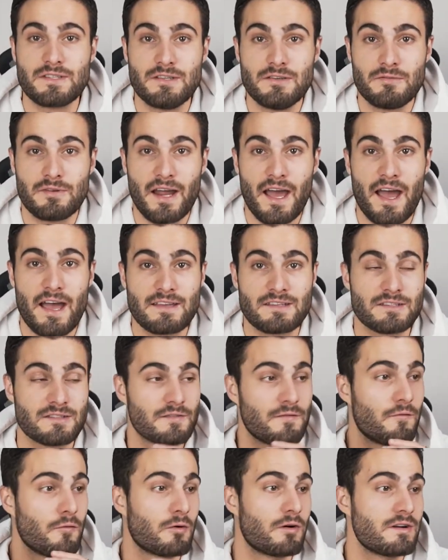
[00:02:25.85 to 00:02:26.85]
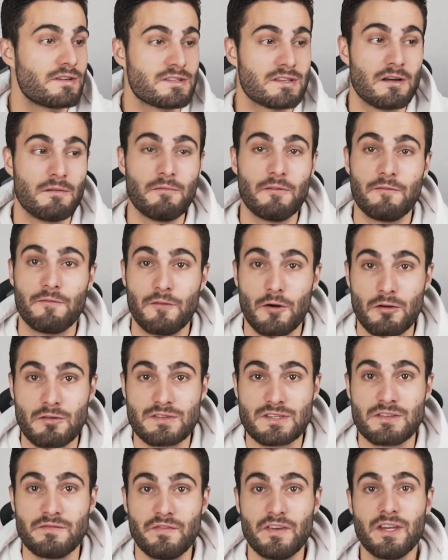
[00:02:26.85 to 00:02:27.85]
to you and asks for some
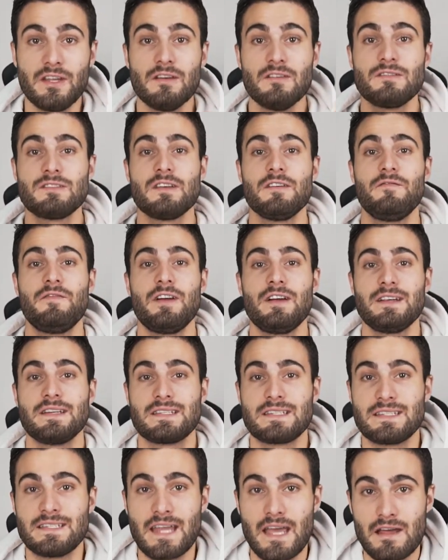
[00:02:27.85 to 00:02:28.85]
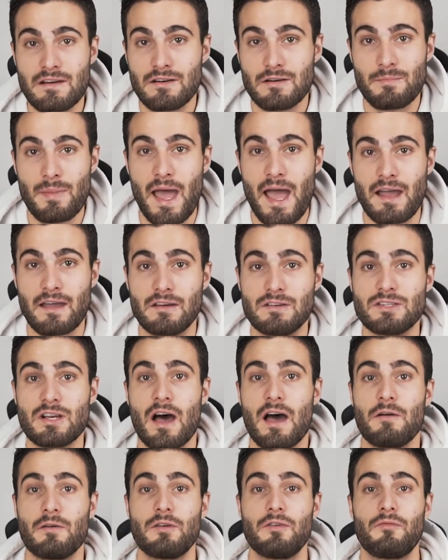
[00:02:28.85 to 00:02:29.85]
photos and videos, a very standard package
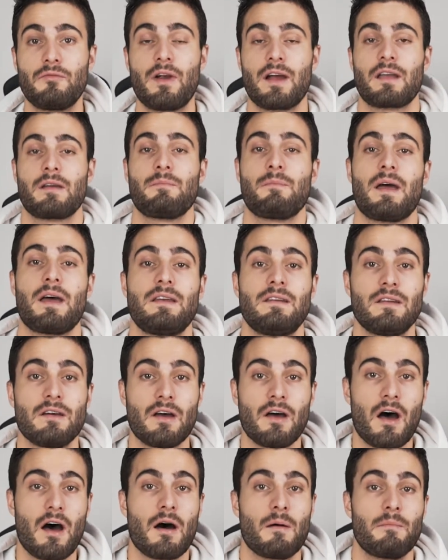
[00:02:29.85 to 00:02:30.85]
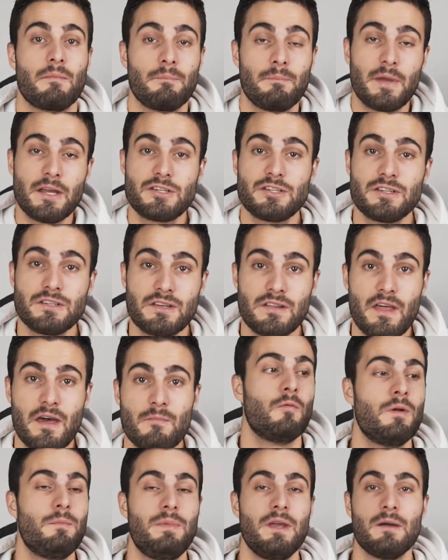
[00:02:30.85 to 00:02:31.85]
I would recommend pitching to them
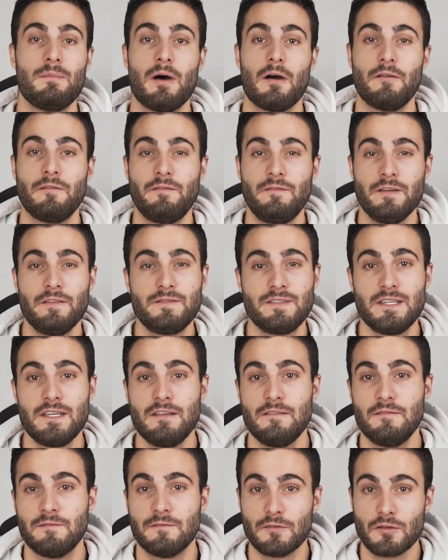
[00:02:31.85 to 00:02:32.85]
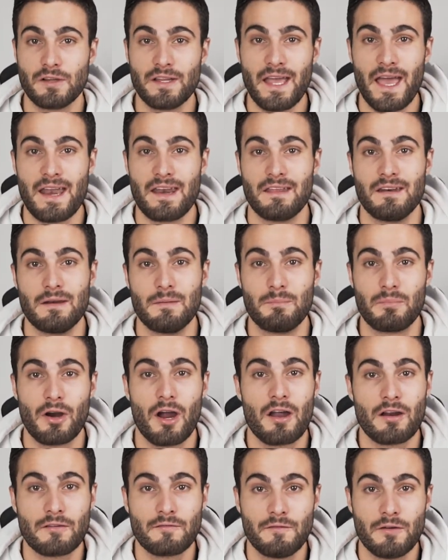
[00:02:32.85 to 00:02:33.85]
would be about 15 fully edited
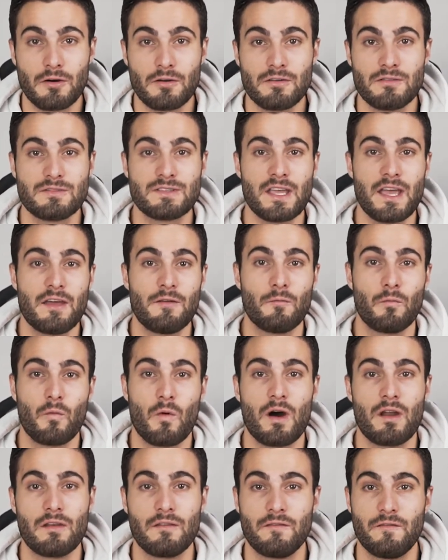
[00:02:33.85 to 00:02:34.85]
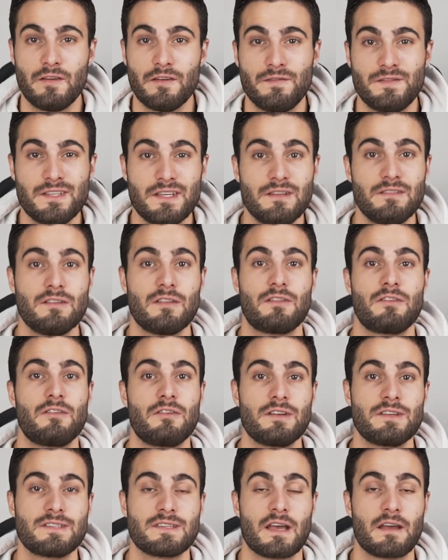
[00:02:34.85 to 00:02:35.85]
product photos and one 15 to
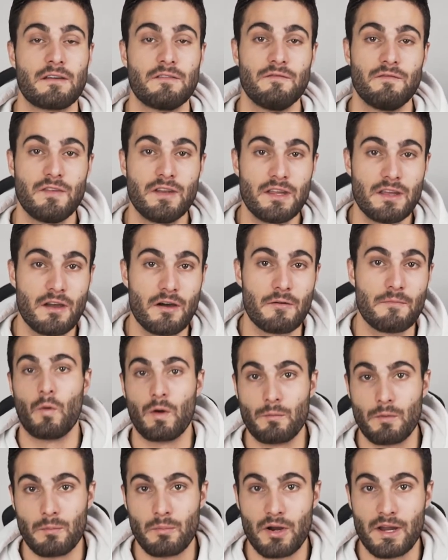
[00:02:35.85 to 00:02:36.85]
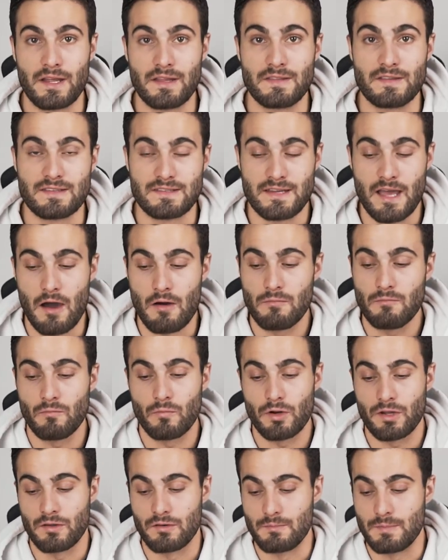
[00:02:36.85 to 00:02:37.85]
30 second video. When we're breaking this down,
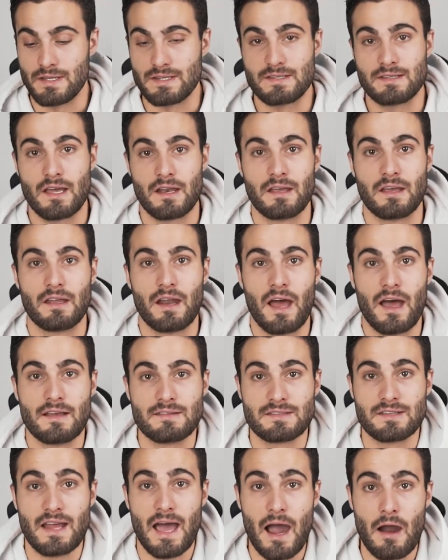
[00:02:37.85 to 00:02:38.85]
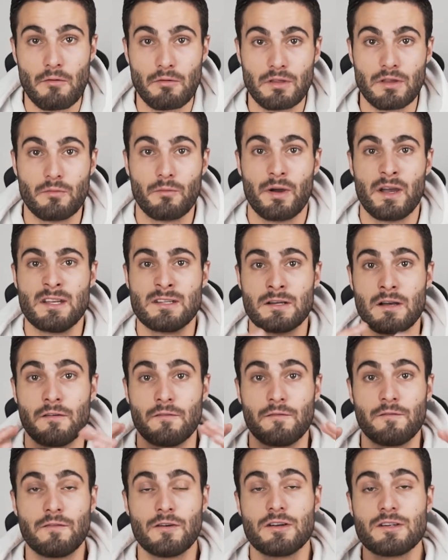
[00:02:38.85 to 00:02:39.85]
we're going to be setting it as an hourly wage of
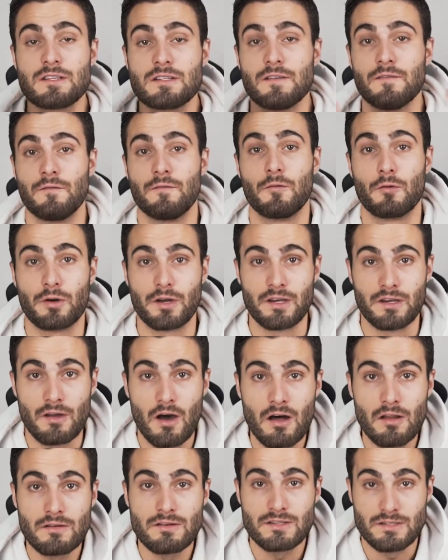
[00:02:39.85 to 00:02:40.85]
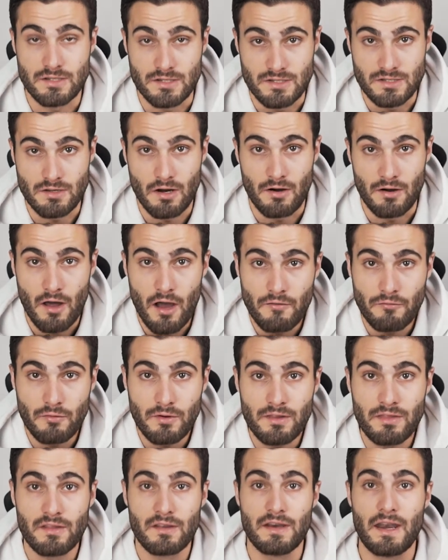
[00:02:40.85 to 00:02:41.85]
first $40 to start off
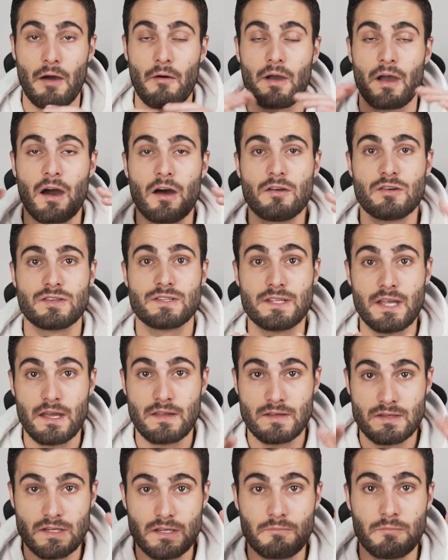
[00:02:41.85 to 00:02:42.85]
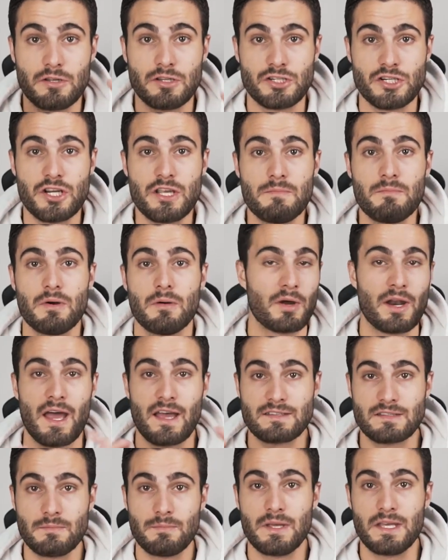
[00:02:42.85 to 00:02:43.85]
with. Now, I understand this can be cheap, but
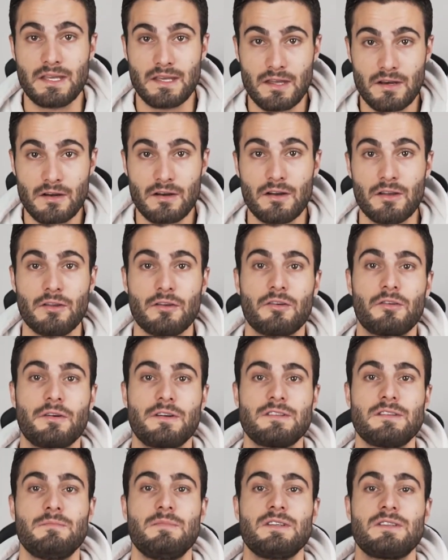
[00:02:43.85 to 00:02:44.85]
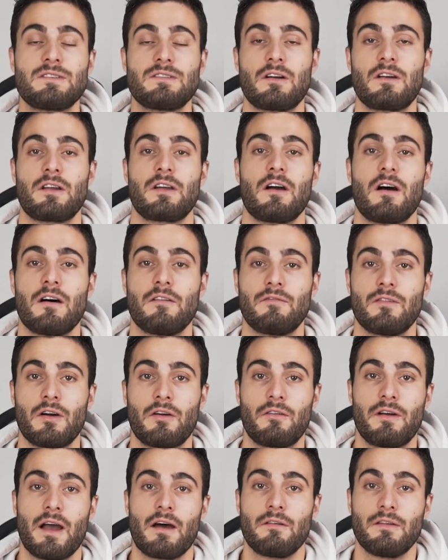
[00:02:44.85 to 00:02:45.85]
as a beginner, you're going to be starting off
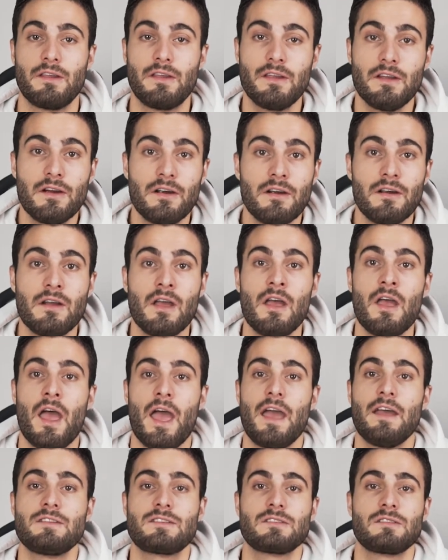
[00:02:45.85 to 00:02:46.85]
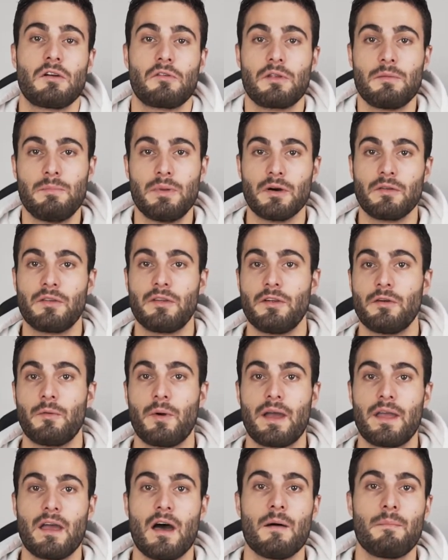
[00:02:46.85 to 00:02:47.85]
around here and slowly building your
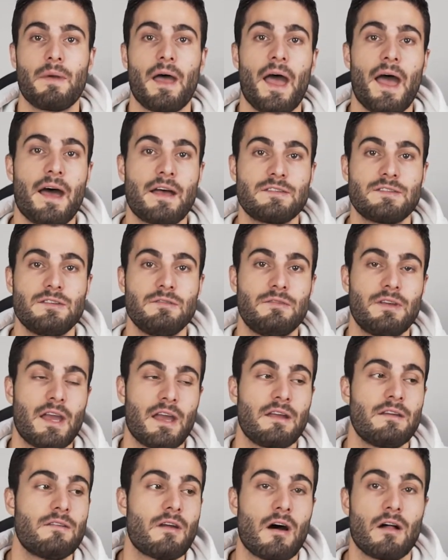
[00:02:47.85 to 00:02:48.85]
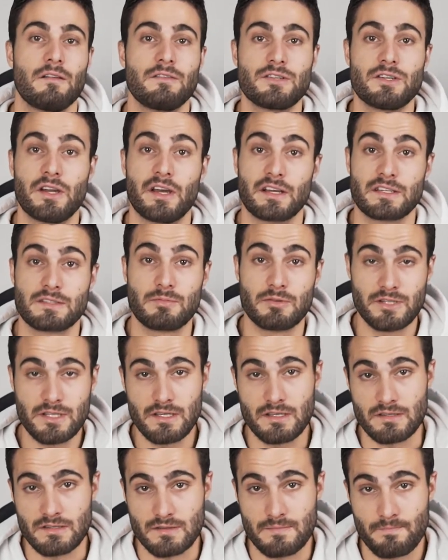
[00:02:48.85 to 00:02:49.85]
way up as you gain knowledge and
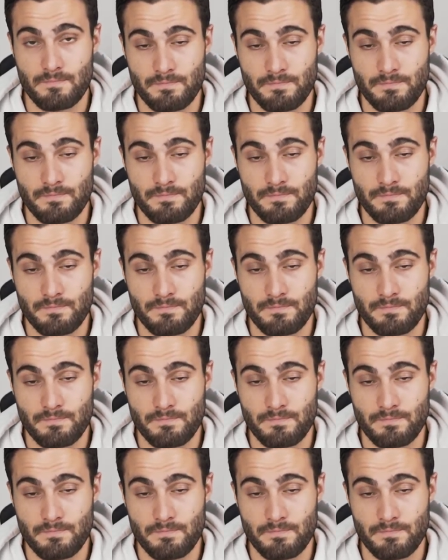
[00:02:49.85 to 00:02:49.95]
expertise.